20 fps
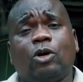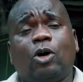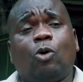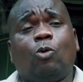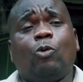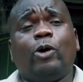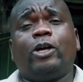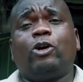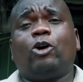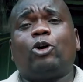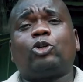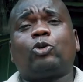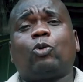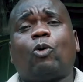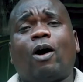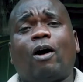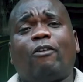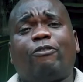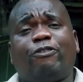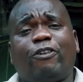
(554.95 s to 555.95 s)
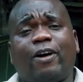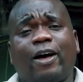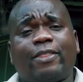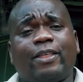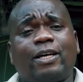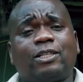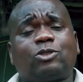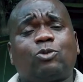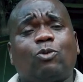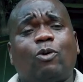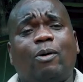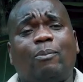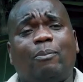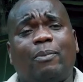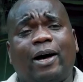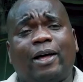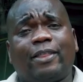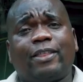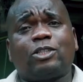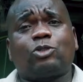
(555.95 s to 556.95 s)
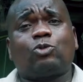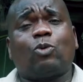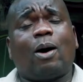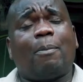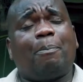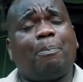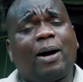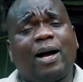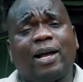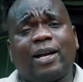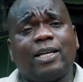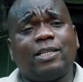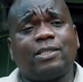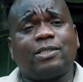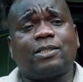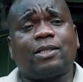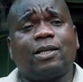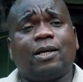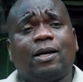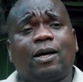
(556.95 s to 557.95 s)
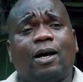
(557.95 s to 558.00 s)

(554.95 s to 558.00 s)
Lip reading: We go to our fathers, to our mothers, to our parents,